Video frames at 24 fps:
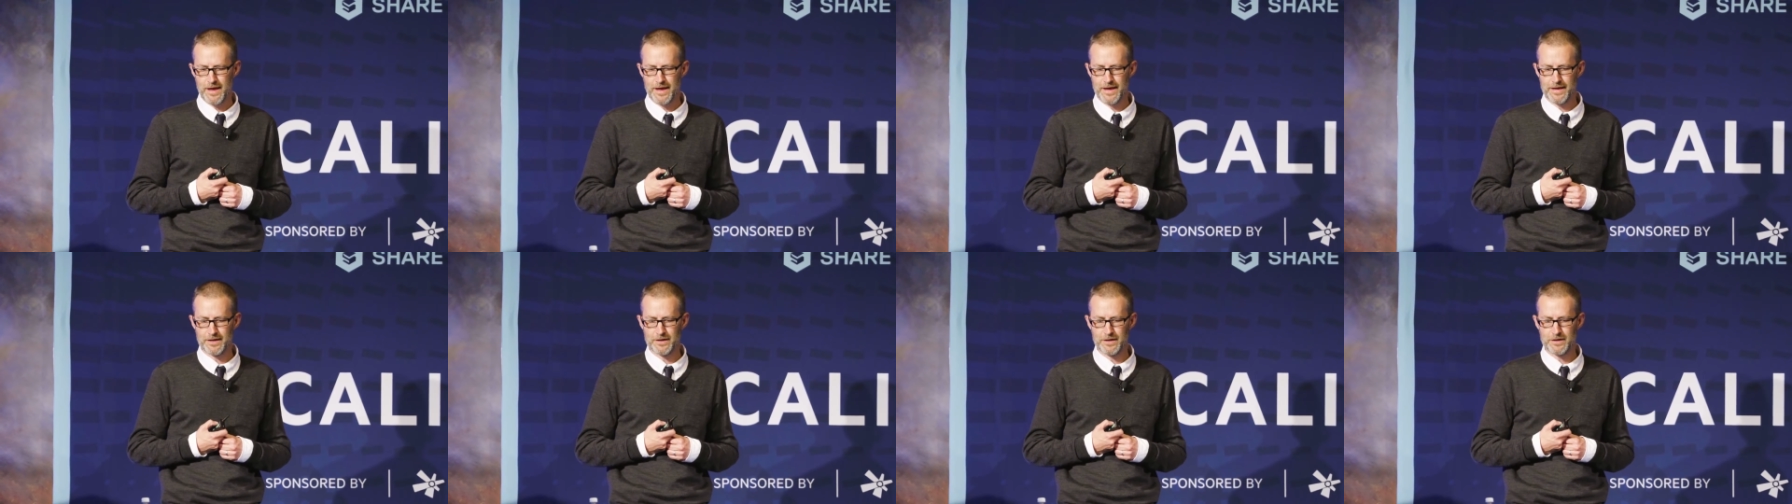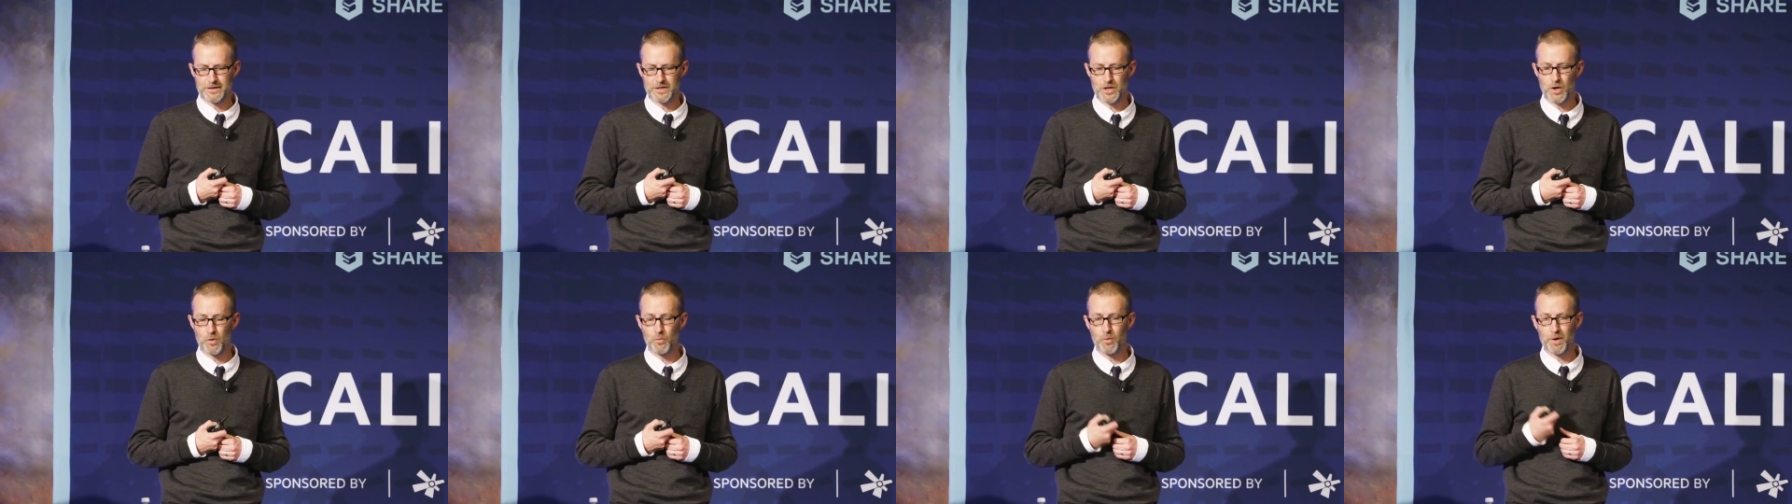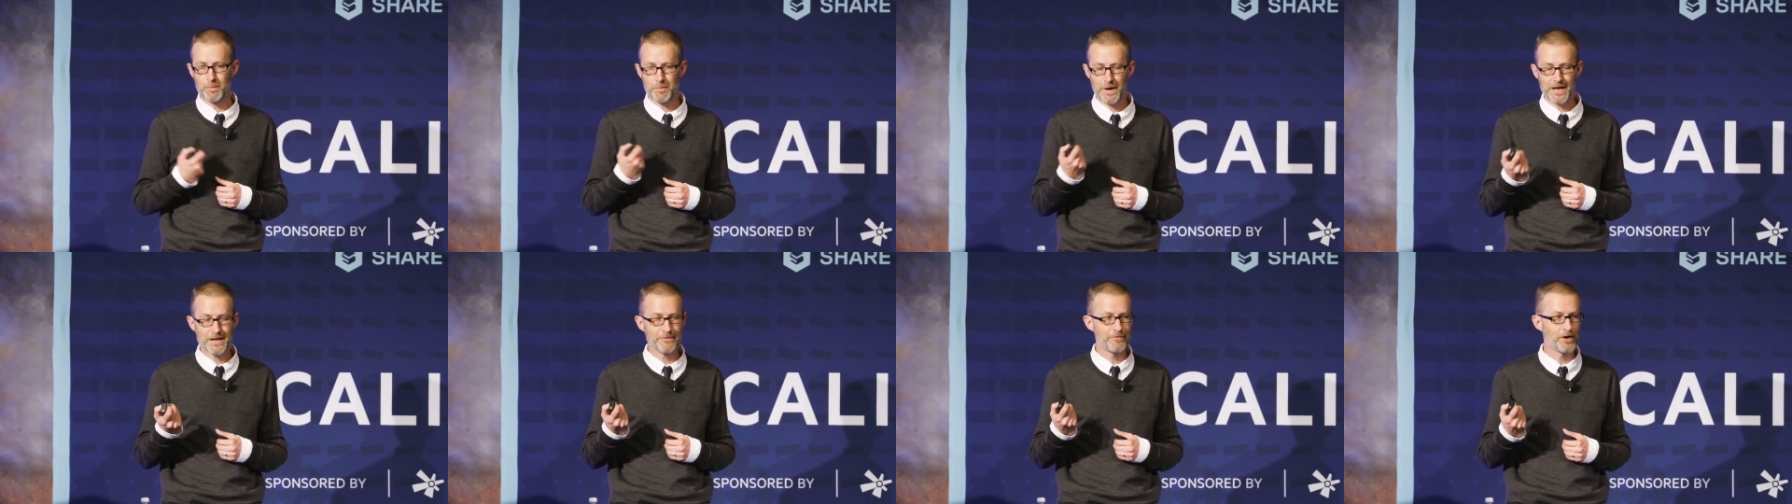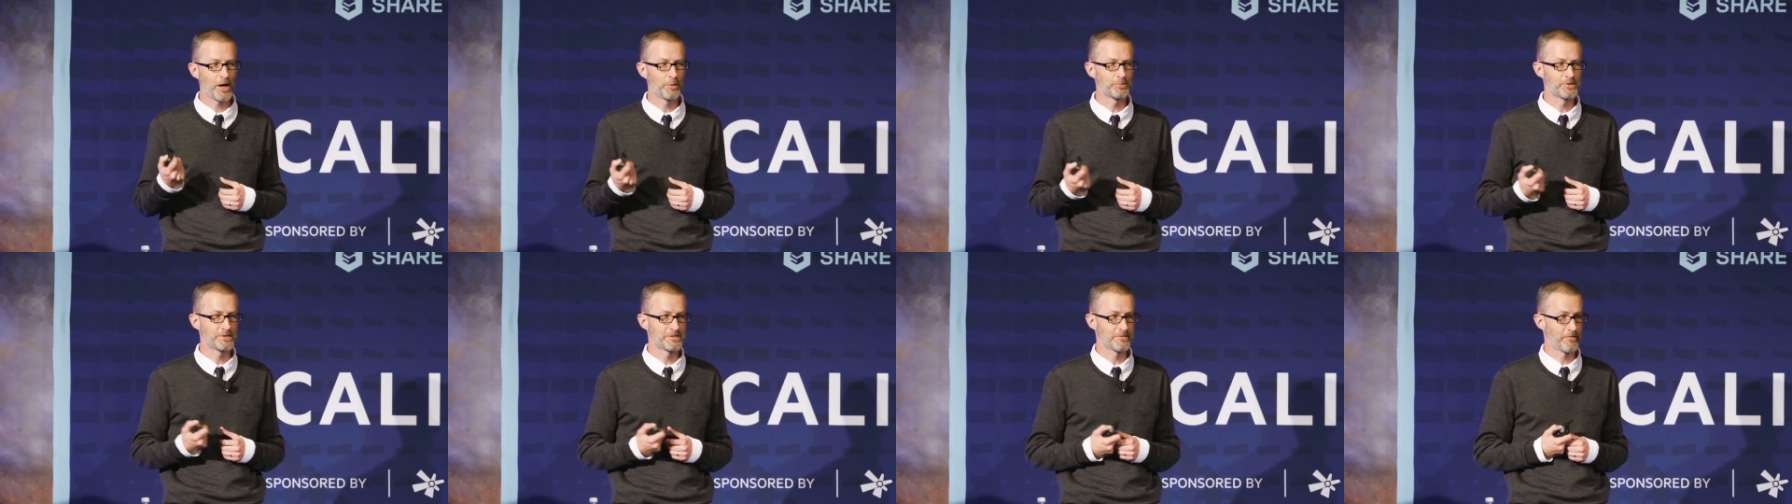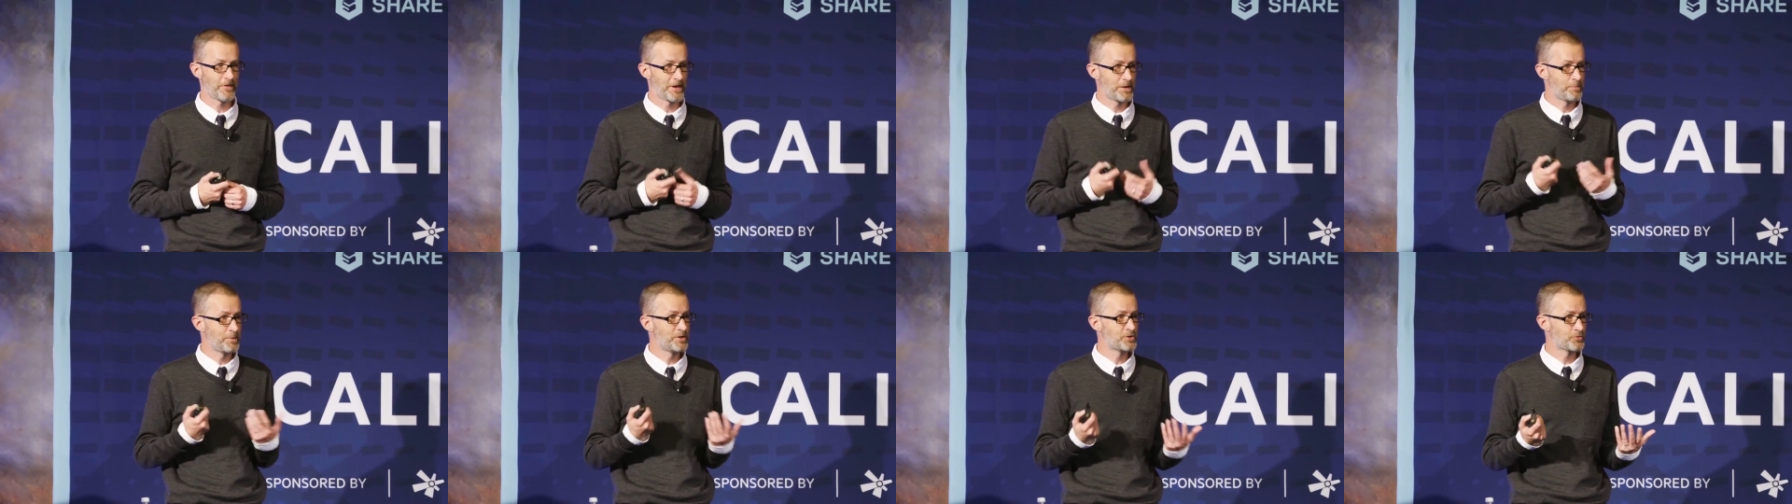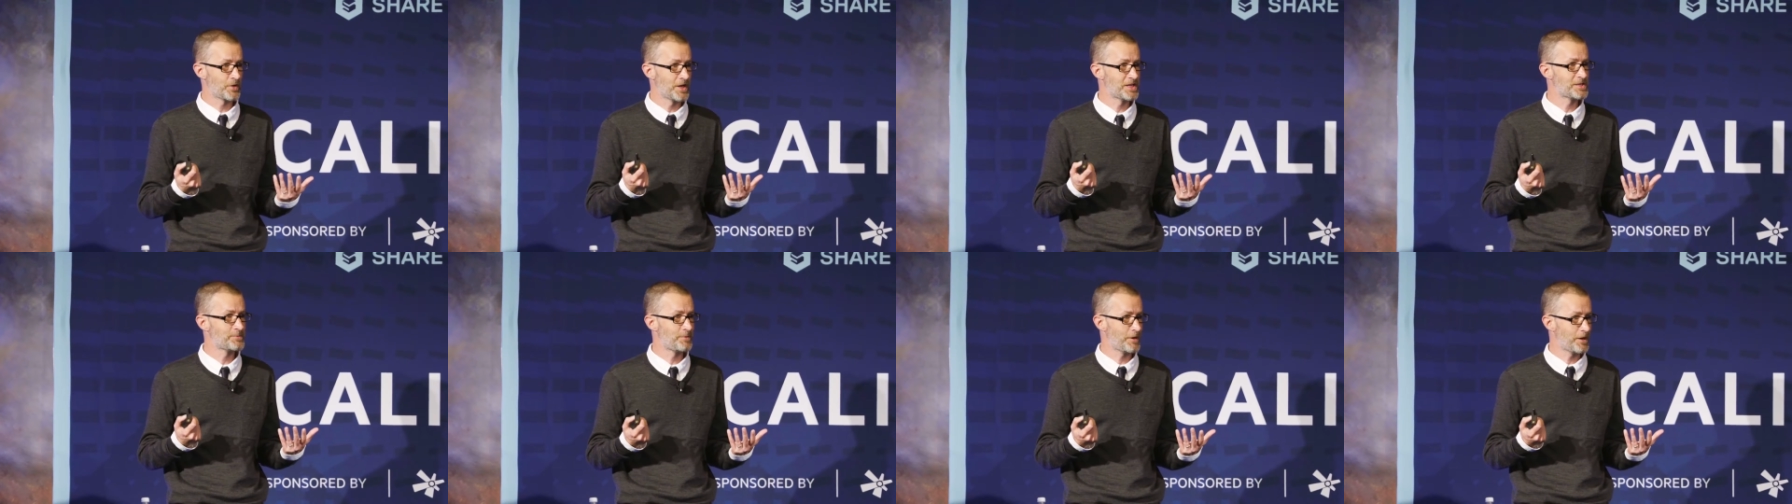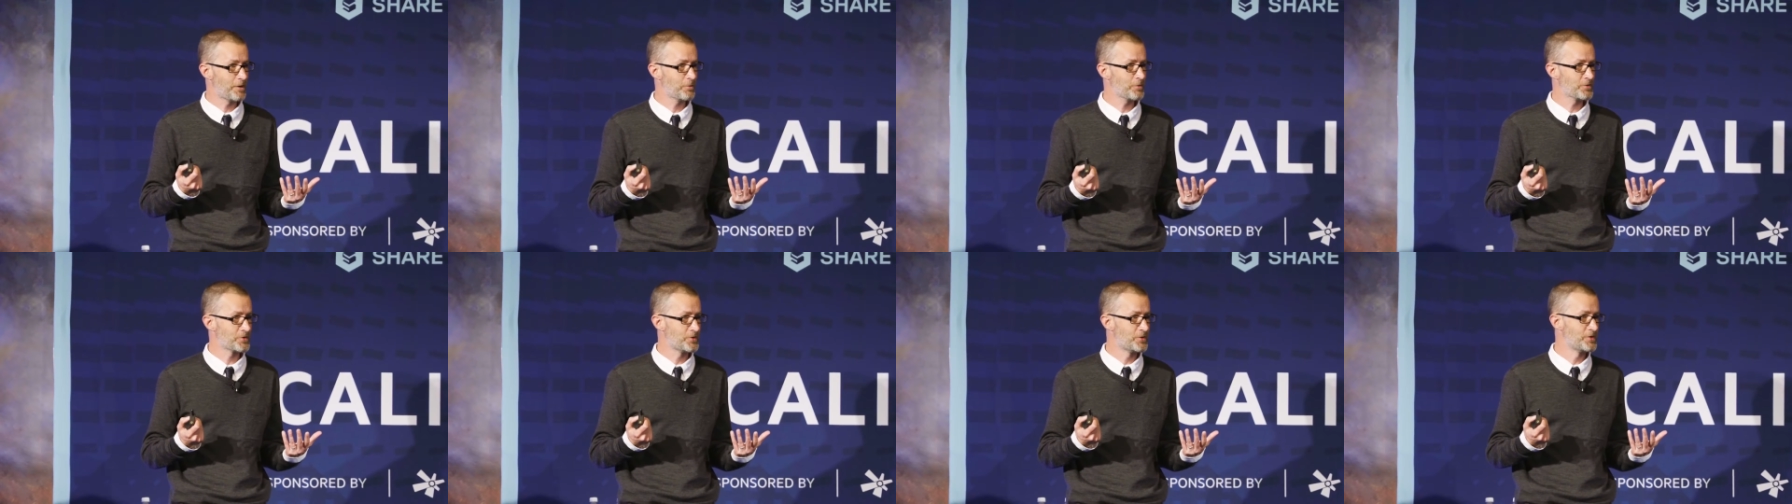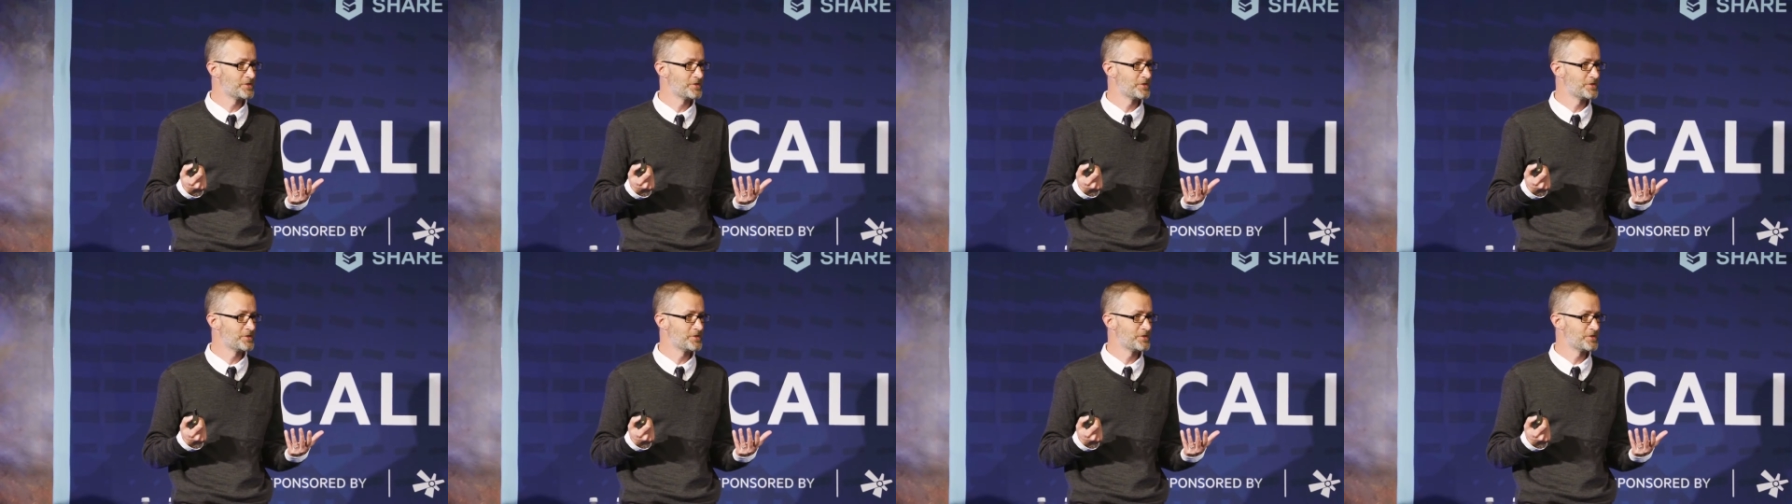And you know, what might have helped is if I had been transparent